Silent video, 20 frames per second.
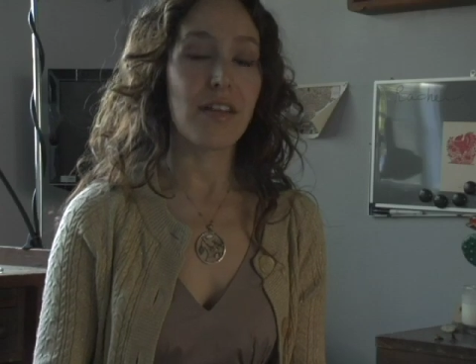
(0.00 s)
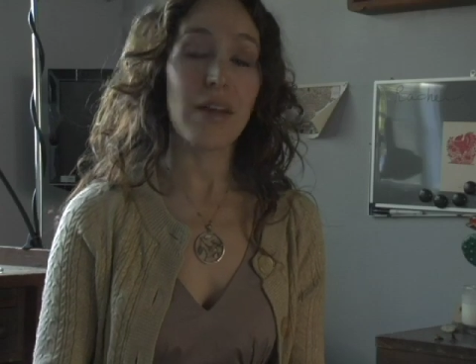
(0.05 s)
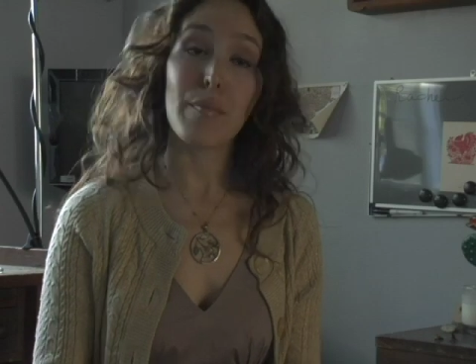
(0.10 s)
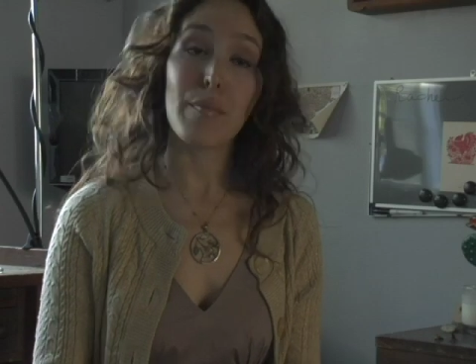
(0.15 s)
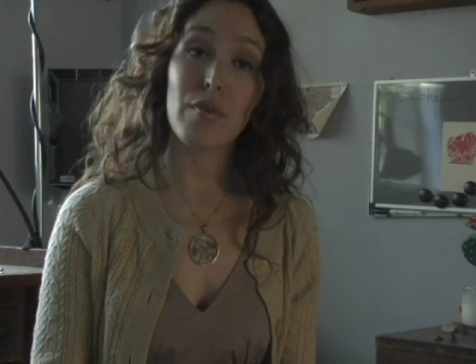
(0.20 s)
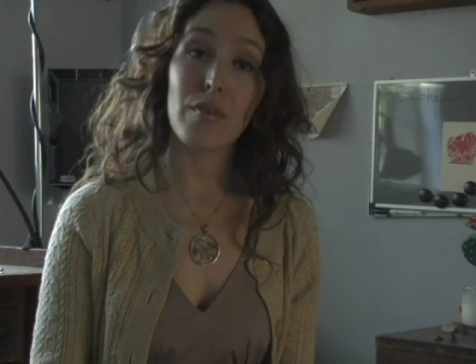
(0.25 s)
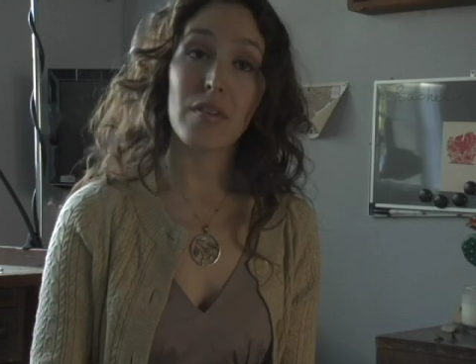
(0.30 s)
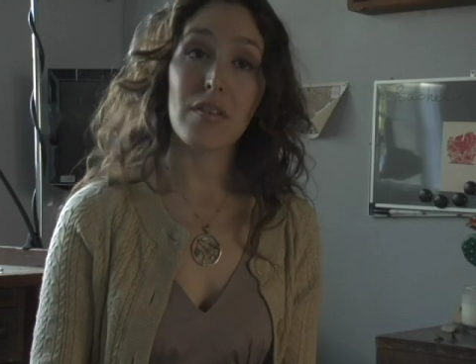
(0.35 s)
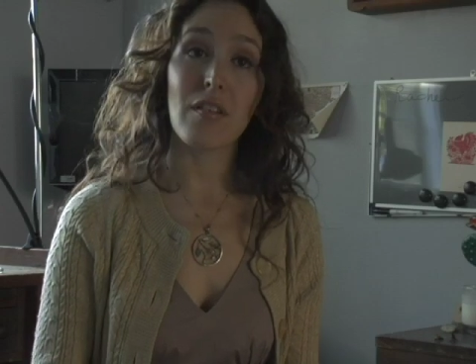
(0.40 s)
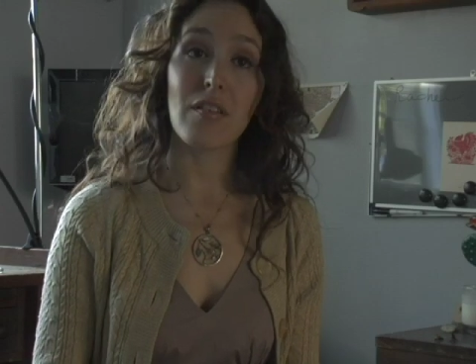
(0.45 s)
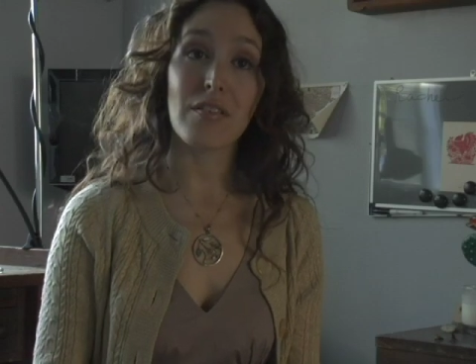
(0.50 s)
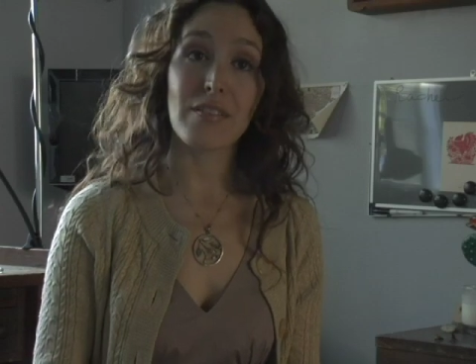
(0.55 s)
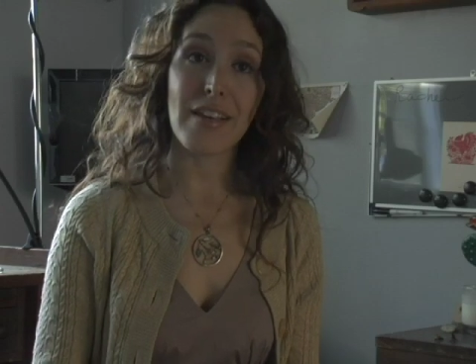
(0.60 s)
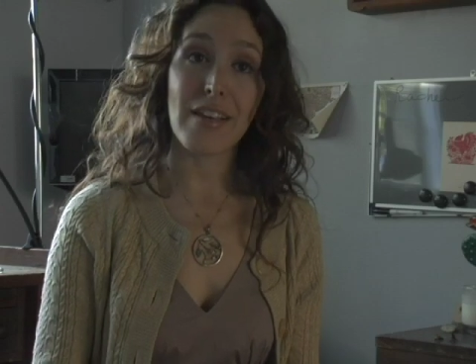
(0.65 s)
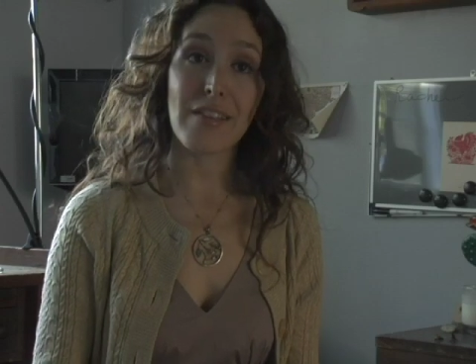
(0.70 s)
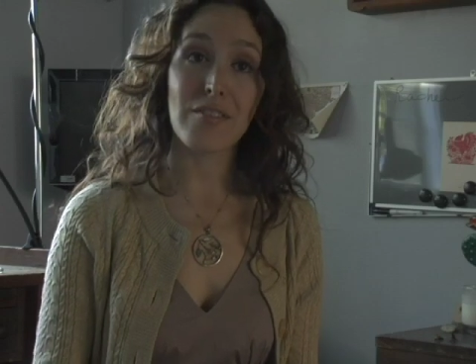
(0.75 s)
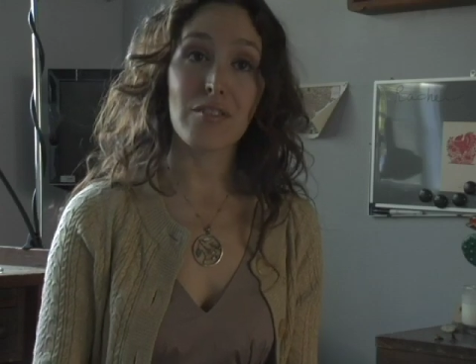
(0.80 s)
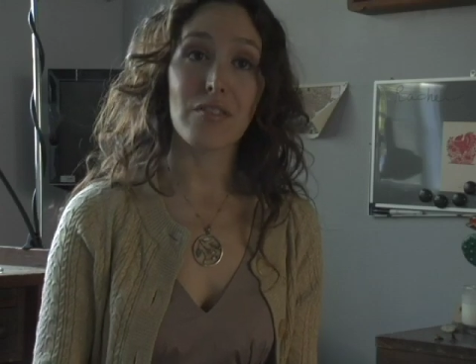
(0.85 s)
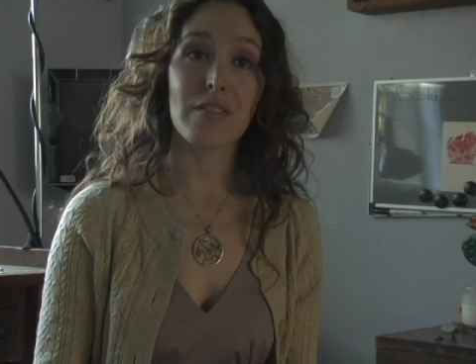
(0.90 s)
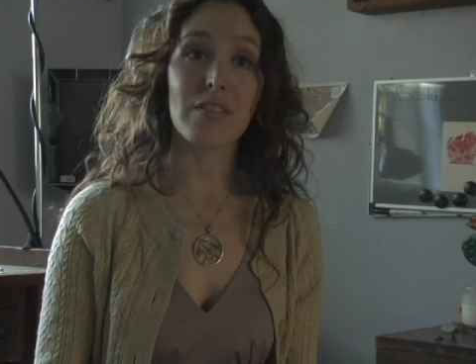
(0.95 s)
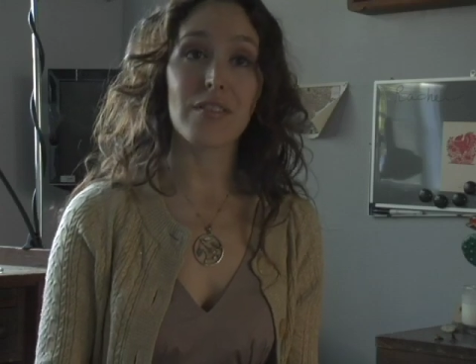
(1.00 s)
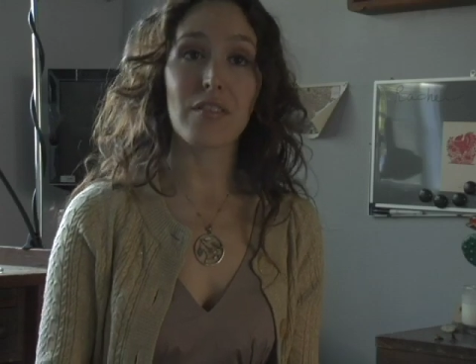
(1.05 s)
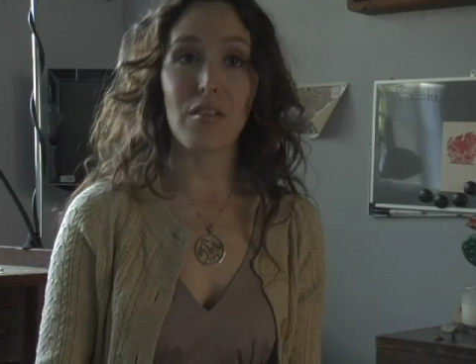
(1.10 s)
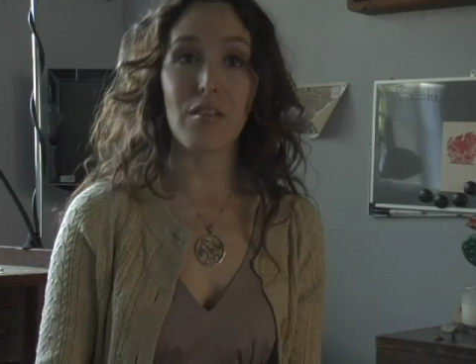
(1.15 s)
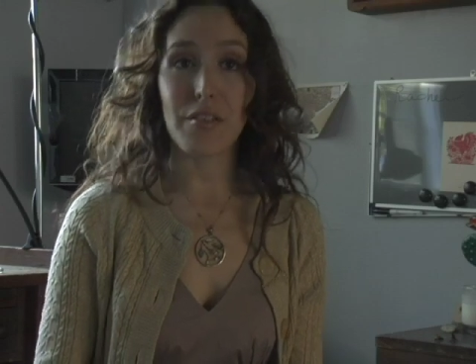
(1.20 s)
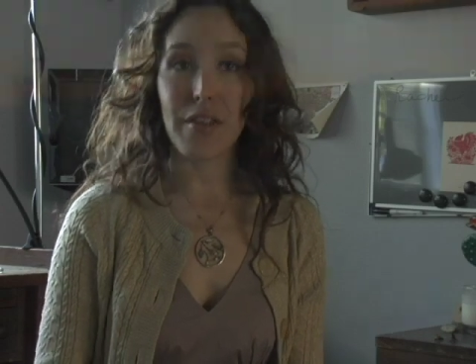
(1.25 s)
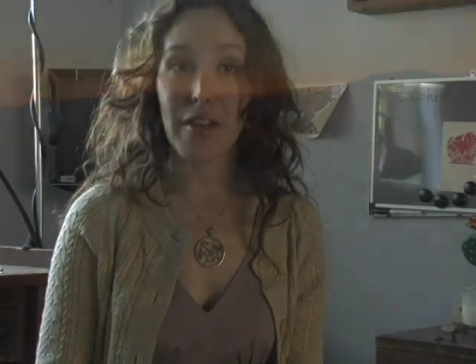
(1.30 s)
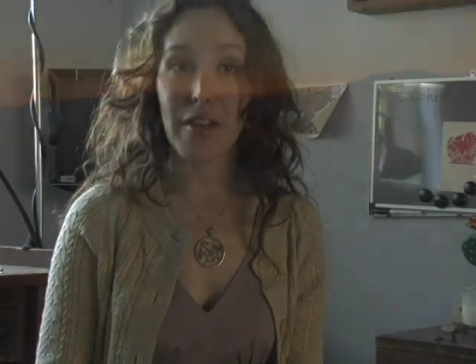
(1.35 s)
neighborhood in Los Angeles called